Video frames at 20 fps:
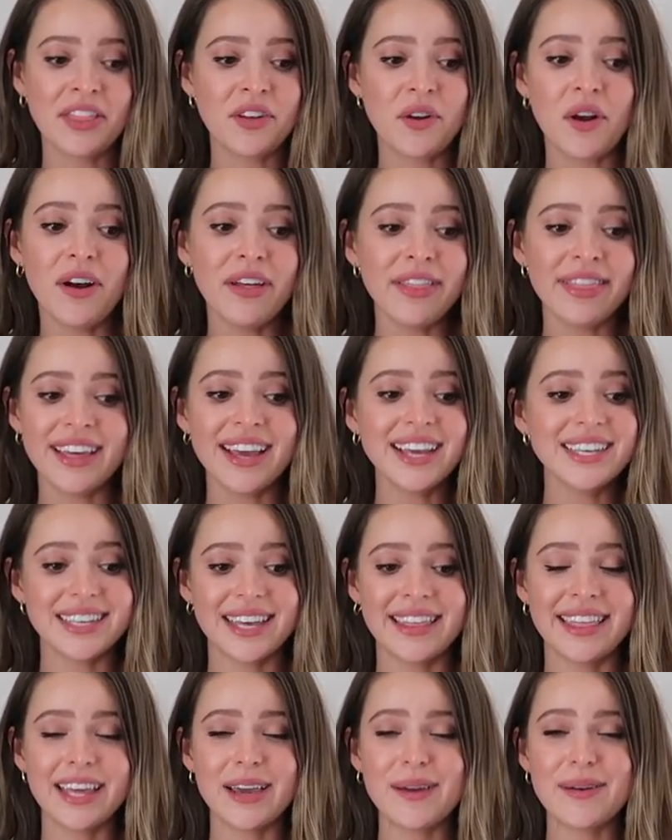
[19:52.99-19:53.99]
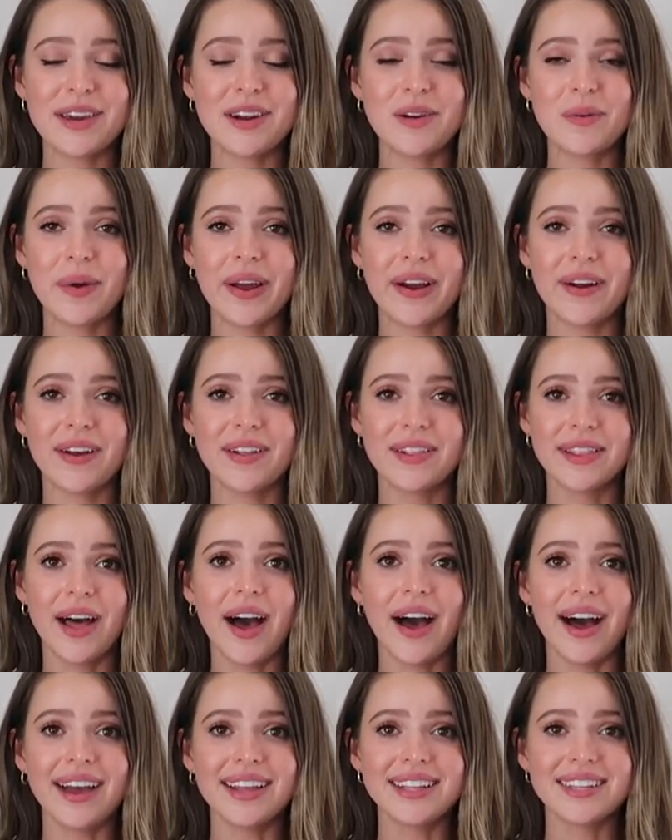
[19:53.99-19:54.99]
They're all things I think I'm gonna wear a
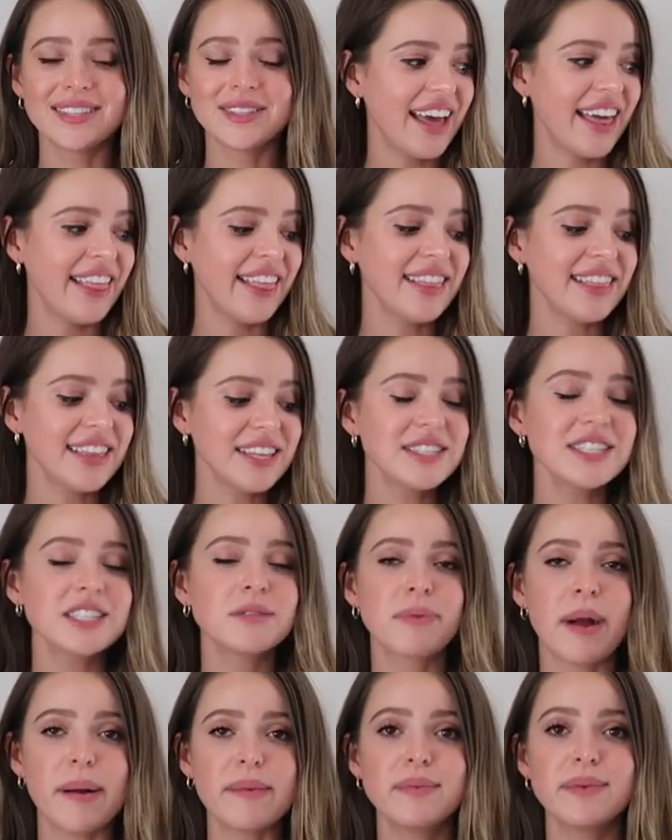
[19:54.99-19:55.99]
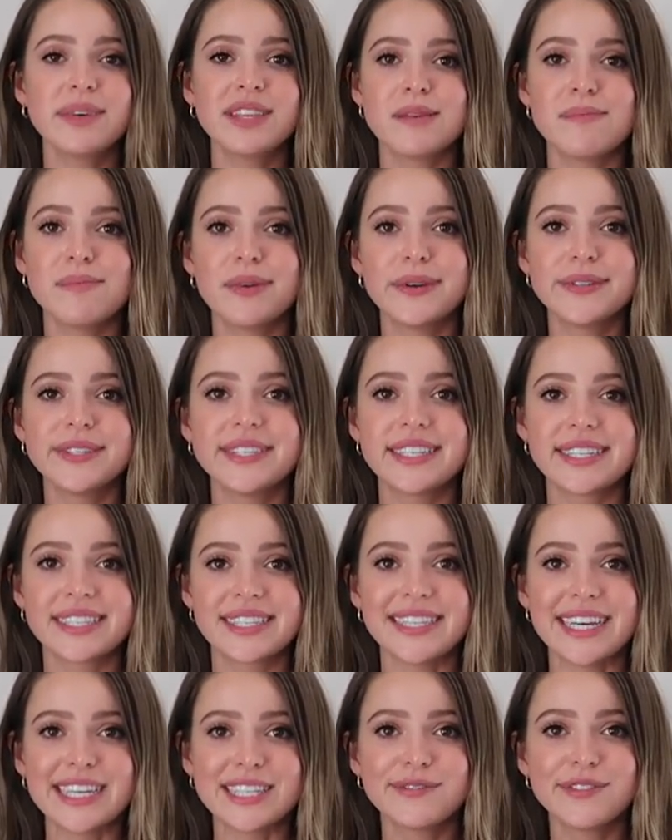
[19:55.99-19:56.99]
lot I think this is probably the most
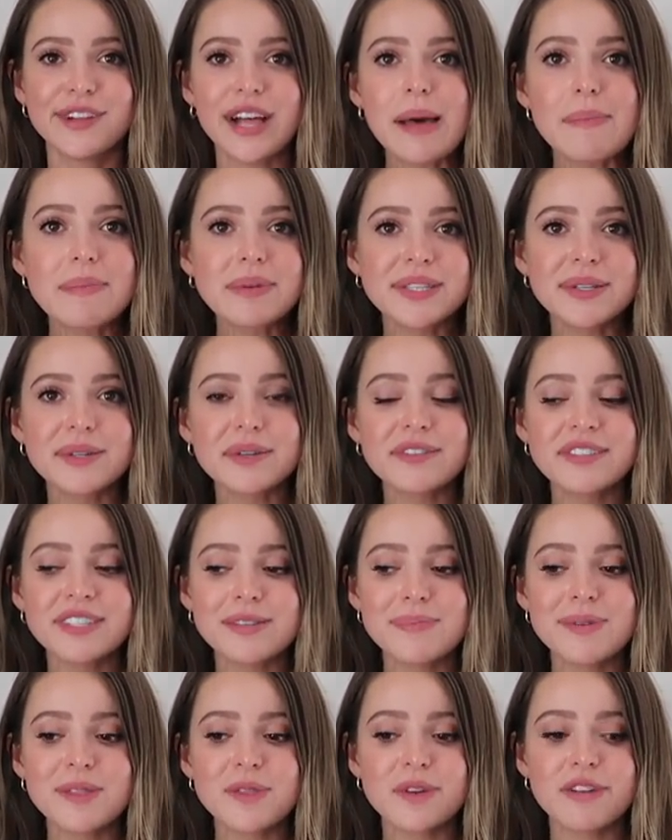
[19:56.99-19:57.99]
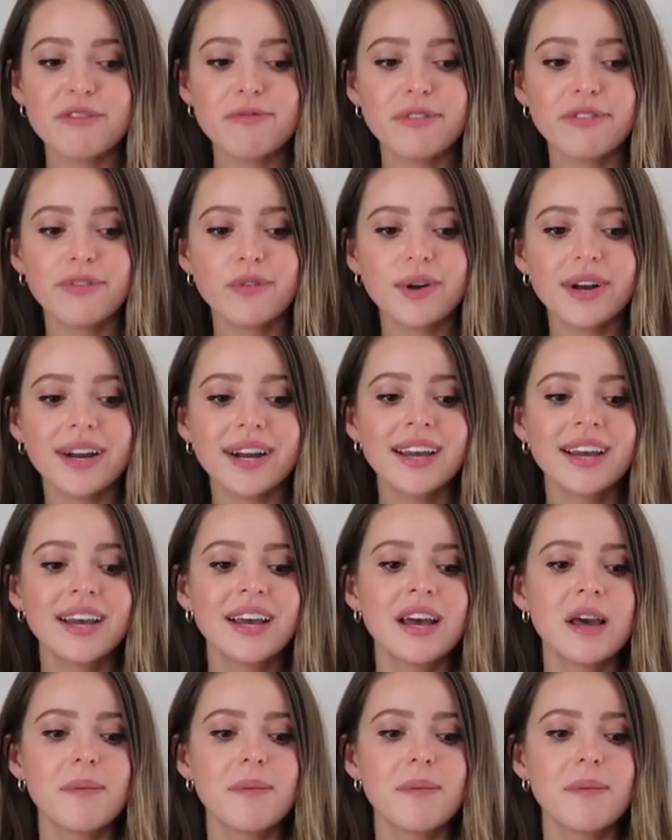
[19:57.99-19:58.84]
successful episode of Sip and Thrift before